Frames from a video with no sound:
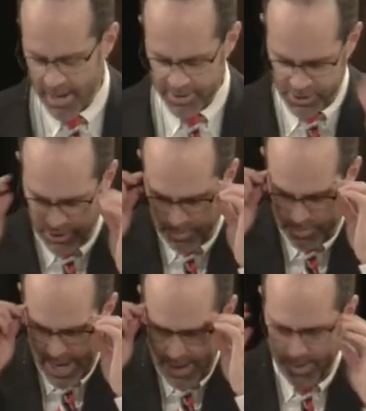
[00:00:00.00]
about
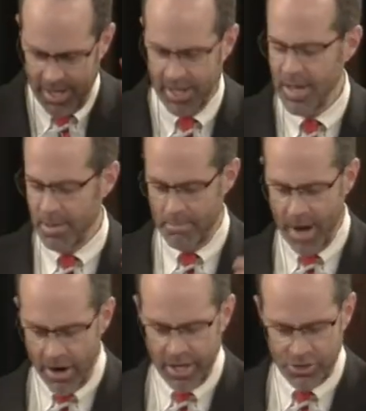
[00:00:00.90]
your baby,
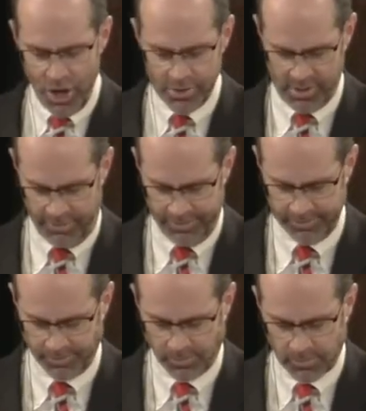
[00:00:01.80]
Mary and Joseph,